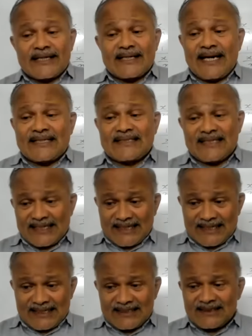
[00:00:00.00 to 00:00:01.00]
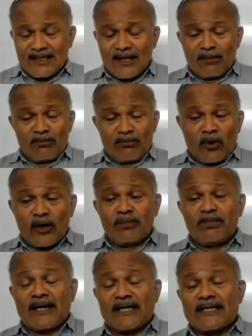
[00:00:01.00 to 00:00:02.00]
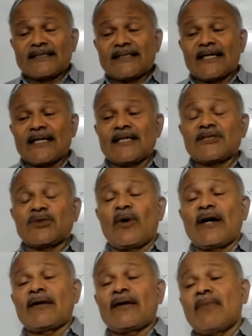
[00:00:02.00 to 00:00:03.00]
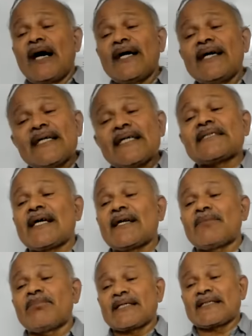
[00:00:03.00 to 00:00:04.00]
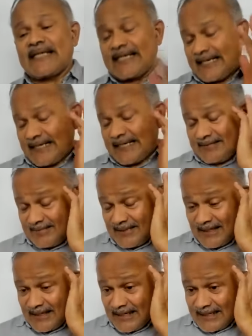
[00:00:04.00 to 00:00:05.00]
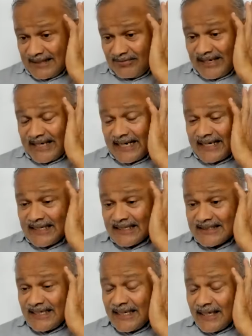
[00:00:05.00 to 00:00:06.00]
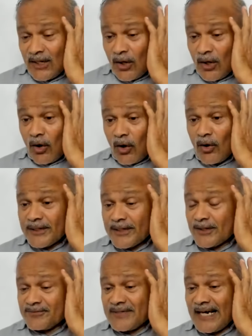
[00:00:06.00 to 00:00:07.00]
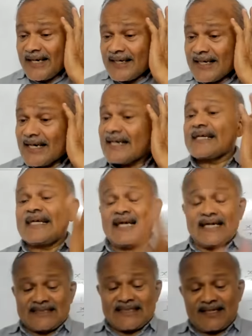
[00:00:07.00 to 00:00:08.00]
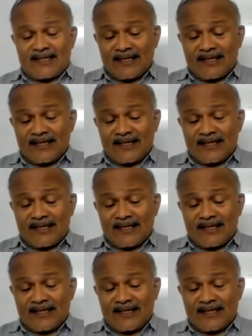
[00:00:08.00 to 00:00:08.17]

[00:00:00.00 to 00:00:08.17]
reaction is mole per liter raised to 1 minus n per second, where n is the order of that reaction.